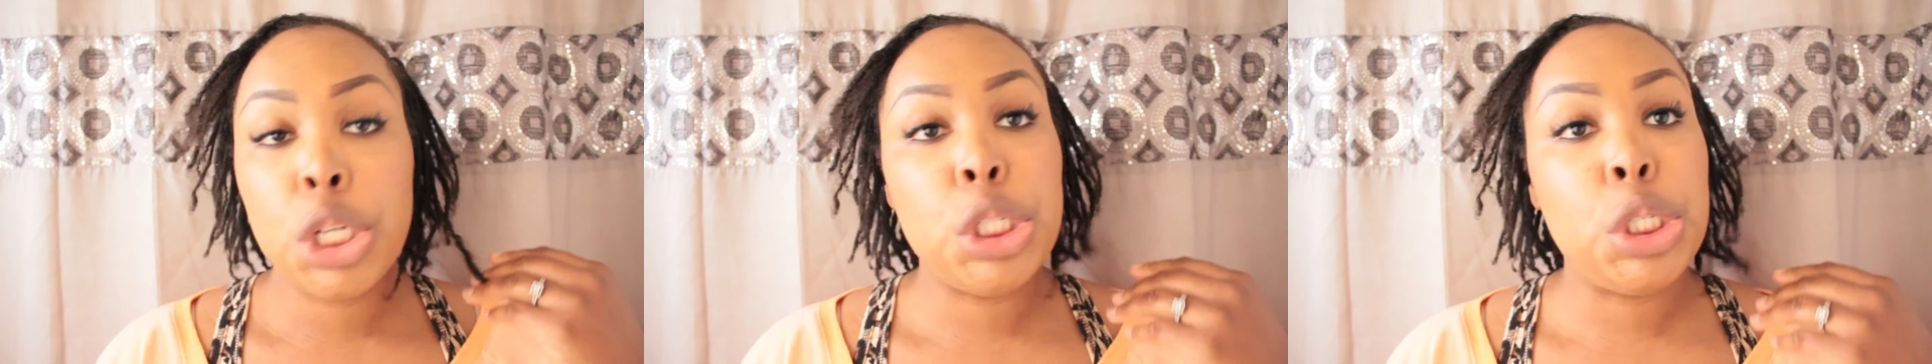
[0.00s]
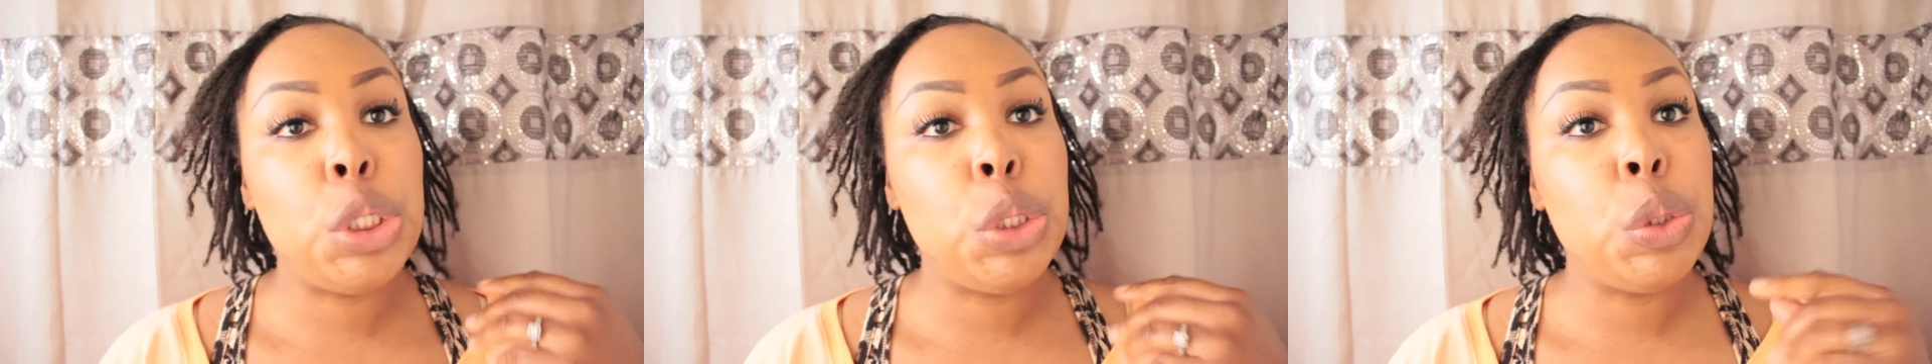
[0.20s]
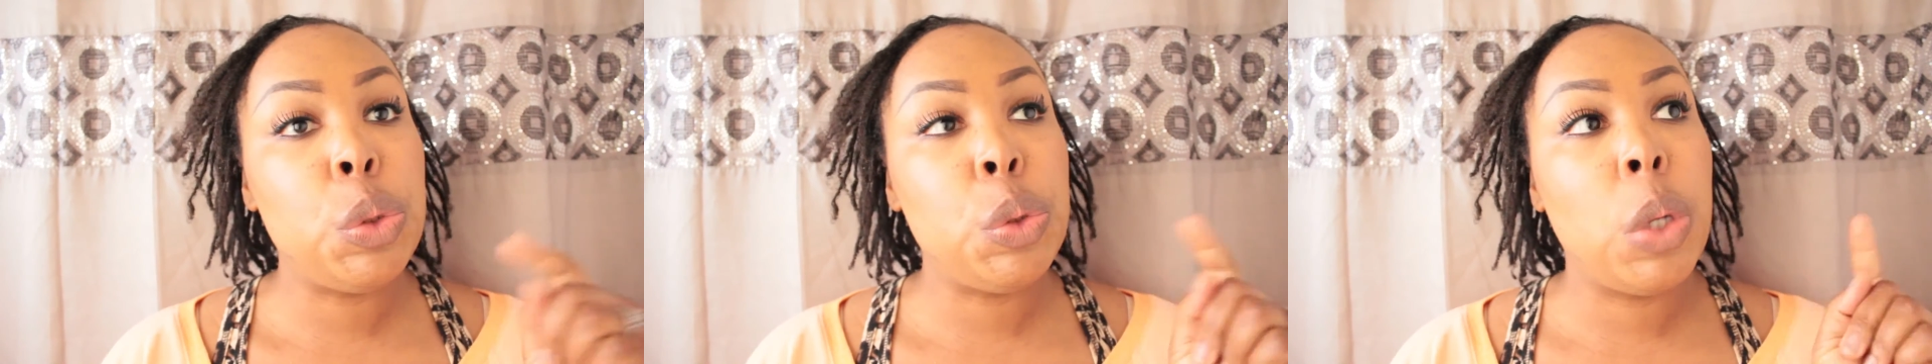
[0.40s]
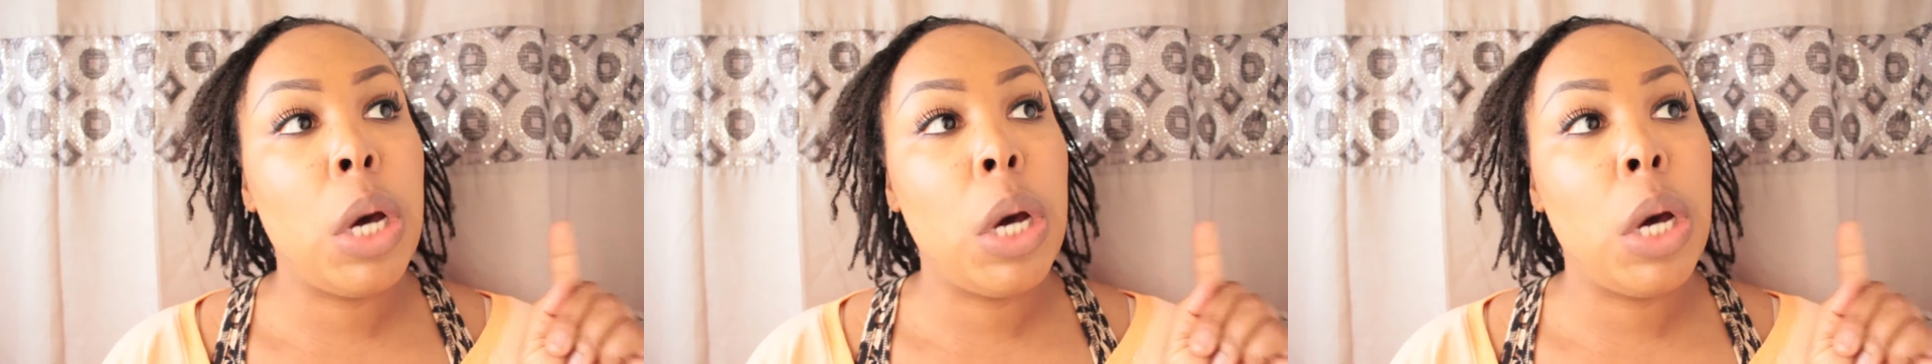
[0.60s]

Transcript: to